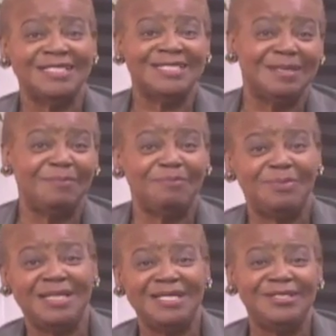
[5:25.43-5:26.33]

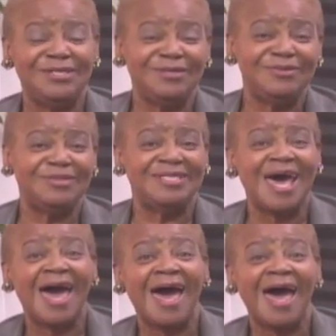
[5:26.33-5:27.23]

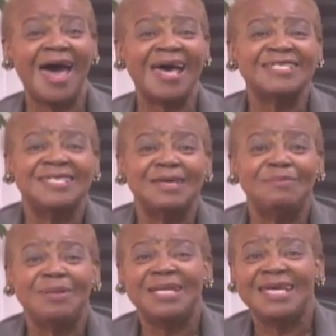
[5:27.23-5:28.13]
Zippity-doo-dah,
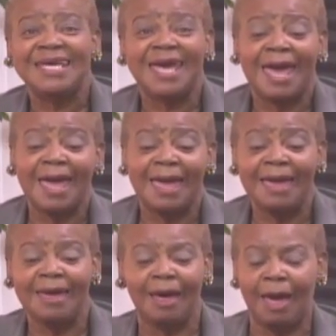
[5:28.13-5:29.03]

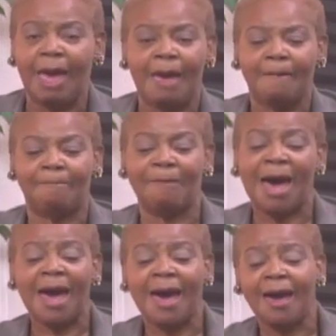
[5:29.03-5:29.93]
zippity-ay.
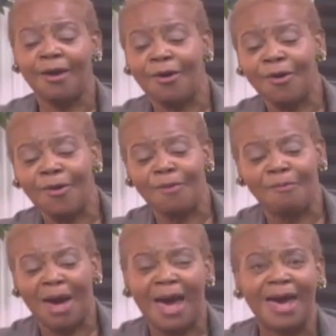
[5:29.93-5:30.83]
My, oh
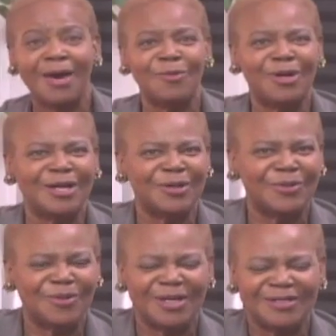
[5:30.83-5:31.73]
my, what a
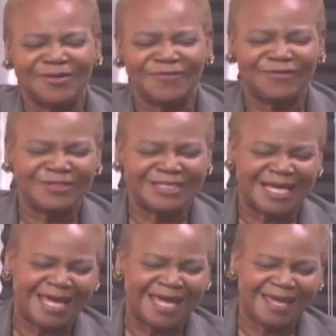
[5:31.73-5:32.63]
wonderful
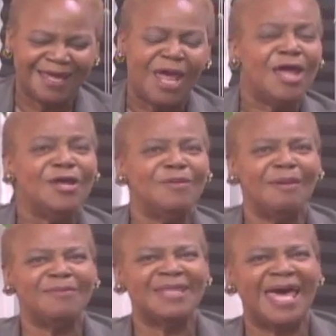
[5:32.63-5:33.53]
day. You
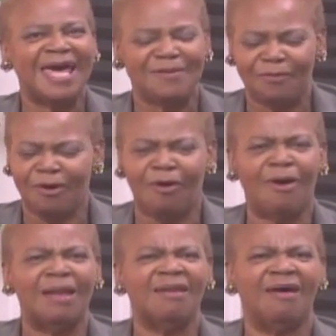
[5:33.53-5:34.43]
remember that? Oh,
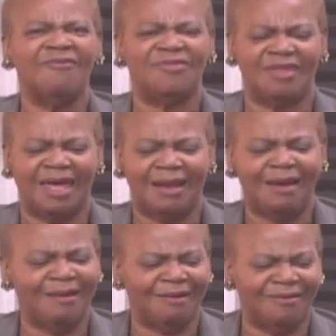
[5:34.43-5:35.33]
I loved that.
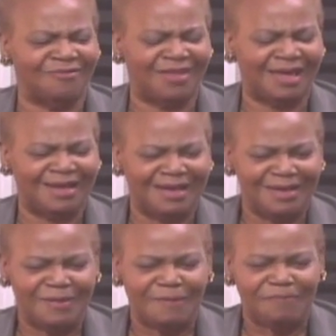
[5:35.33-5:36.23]
I loved that.
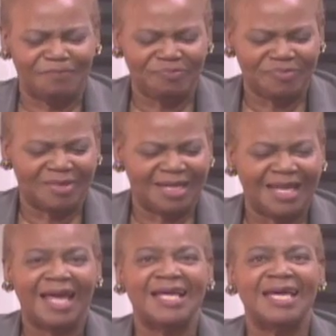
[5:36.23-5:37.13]

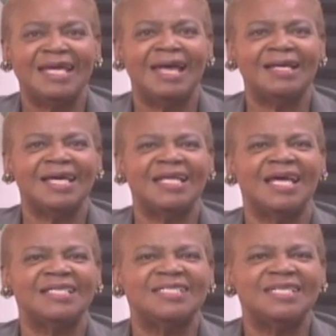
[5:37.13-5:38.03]
And I, and I, and
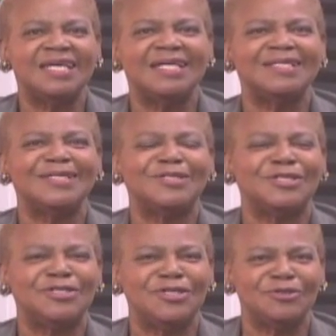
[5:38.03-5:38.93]
I sing it to
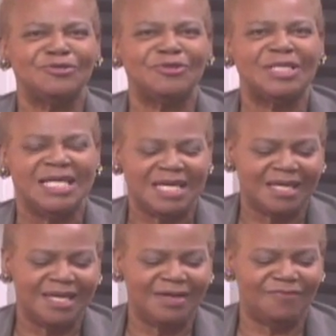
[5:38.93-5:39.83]
children
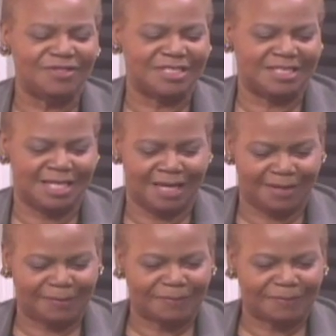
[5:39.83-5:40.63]
even today.